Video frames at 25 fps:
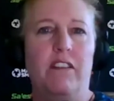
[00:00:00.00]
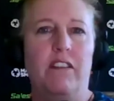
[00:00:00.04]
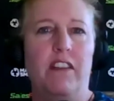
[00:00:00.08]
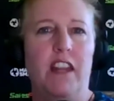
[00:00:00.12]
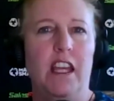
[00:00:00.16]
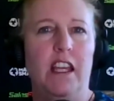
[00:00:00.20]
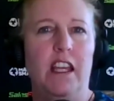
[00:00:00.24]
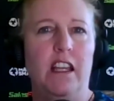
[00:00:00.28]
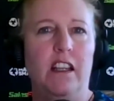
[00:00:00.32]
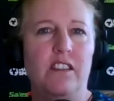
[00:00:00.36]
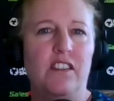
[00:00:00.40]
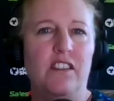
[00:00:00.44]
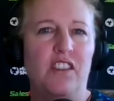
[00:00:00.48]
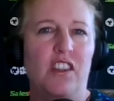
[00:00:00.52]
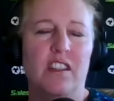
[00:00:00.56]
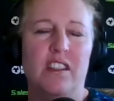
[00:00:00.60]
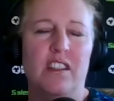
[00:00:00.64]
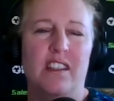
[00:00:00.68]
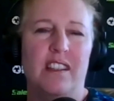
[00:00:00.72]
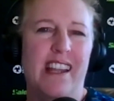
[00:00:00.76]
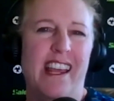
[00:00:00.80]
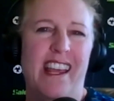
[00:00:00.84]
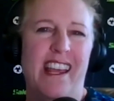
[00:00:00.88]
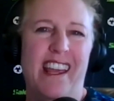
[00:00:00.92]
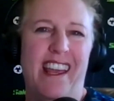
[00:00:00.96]
kind of things. That's just,
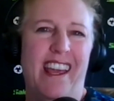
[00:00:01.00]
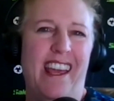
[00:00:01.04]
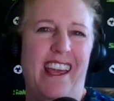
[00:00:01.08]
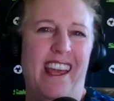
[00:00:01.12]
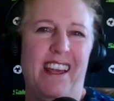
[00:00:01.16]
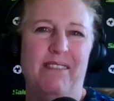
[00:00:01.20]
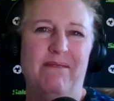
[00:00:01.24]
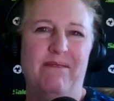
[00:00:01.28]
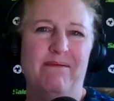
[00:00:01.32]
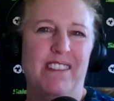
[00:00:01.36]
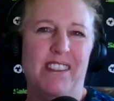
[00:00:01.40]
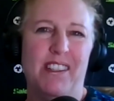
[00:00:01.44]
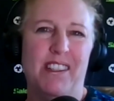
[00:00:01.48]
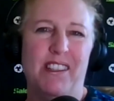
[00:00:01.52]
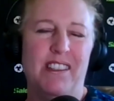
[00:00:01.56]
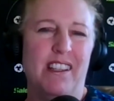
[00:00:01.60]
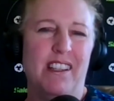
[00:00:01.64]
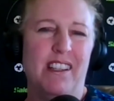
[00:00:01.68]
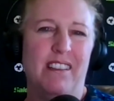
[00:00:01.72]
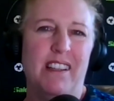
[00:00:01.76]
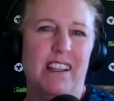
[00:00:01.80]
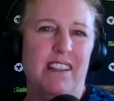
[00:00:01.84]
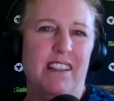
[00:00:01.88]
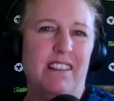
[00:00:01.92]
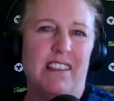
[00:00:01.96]
interesting. Eh, just, a,
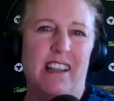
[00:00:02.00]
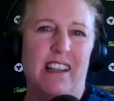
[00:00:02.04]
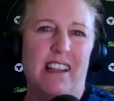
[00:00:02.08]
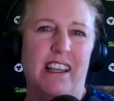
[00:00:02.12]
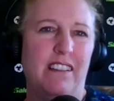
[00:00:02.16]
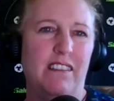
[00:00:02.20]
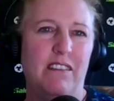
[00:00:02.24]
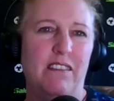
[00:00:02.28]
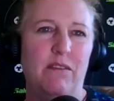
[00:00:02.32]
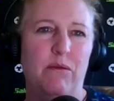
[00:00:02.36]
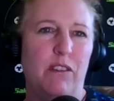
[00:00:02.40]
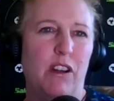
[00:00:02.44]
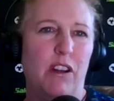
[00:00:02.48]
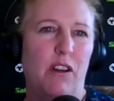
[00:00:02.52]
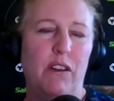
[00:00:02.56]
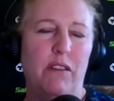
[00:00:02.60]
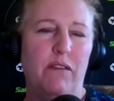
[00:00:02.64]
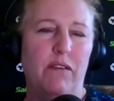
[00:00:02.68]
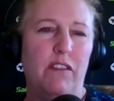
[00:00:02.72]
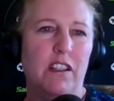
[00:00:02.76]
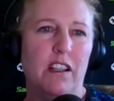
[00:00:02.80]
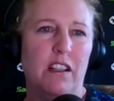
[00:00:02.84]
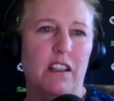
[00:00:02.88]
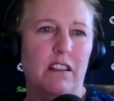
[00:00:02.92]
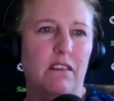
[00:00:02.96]
it's like, we don't
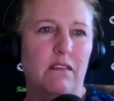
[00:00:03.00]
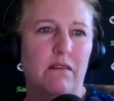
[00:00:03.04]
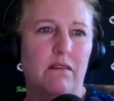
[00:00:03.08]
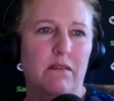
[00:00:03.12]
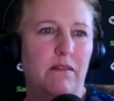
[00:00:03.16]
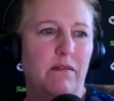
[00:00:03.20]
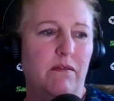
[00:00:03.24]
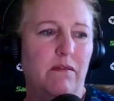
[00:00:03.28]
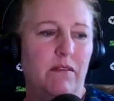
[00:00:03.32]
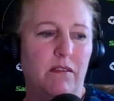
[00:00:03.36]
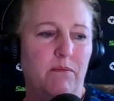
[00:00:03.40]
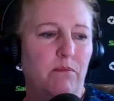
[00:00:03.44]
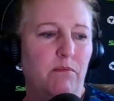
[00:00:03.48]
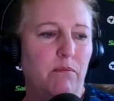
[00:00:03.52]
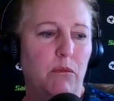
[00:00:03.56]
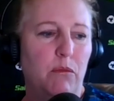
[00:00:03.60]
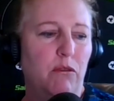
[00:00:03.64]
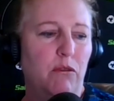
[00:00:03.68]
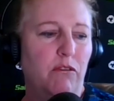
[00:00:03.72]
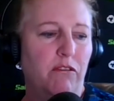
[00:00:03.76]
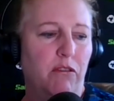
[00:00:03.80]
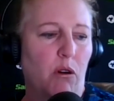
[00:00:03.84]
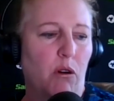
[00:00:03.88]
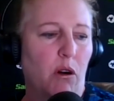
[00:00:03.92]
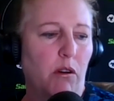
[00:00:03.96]
even
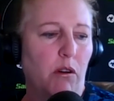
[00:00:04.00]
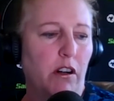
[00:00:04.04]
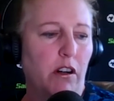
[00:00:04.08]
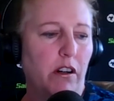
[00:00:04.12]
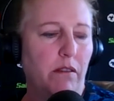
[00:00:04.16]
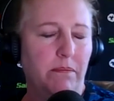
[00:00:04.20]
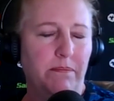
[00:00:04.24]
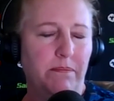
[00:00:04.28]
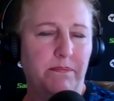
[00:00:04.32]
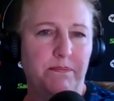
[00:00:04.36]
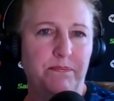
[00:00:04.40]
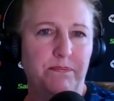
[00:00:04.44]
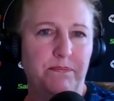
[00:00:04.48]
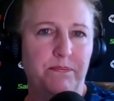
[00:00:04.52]
move forward.